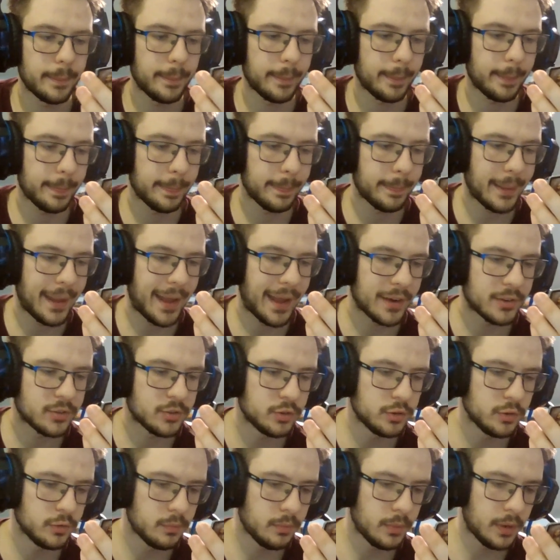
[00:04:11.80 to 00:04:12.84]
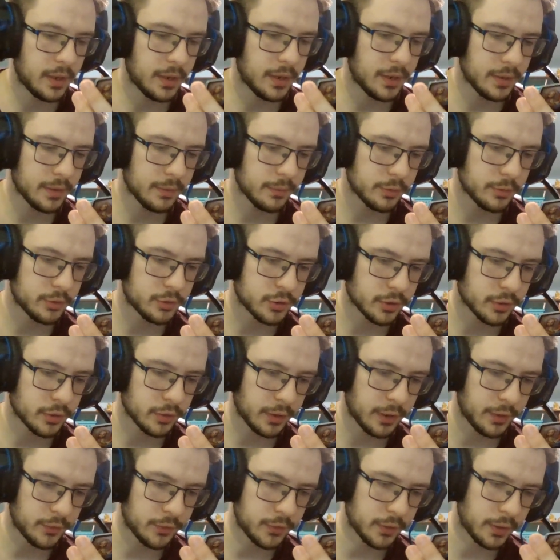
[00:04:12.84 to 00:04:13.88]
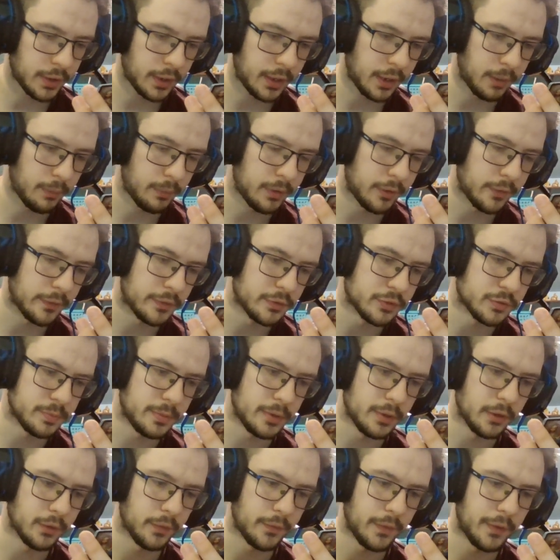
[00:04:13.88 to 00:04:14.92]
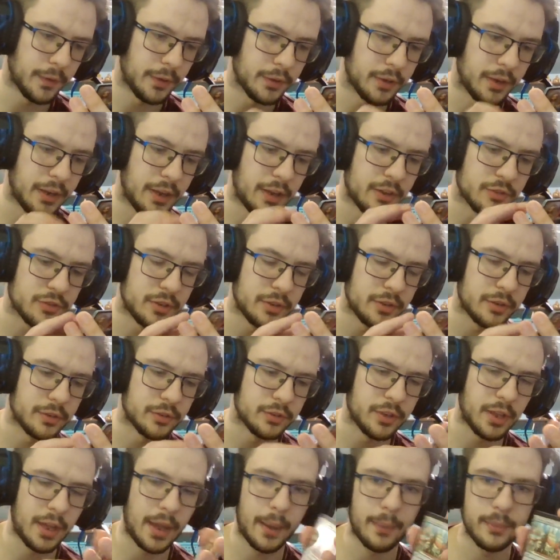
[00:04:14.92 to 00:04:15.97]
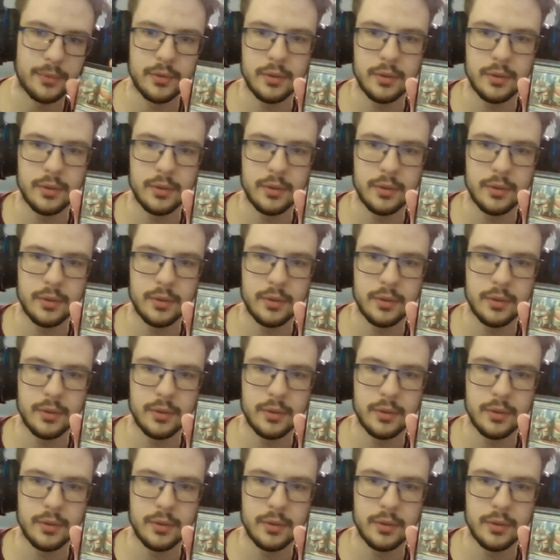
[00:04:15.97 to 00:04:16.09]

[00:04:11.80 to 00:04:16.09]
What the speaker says: Add 2 mana, return a land to your hand whenever its battlefield and has to enter tapped.